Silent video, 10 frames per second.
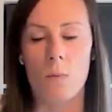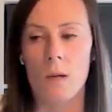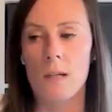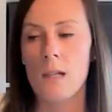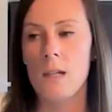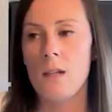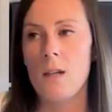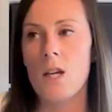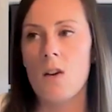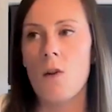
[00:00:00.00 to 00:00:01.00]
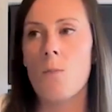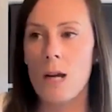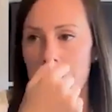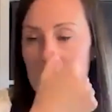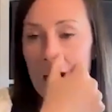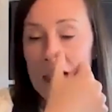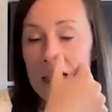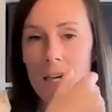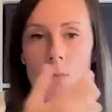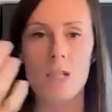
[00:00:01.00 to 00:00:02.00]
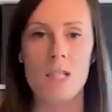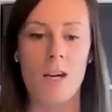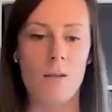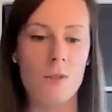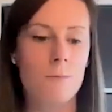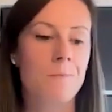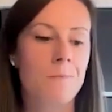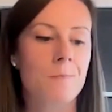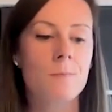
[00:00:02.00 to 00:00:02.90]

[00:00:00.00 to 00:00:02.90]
But if you break it down into layman's terms,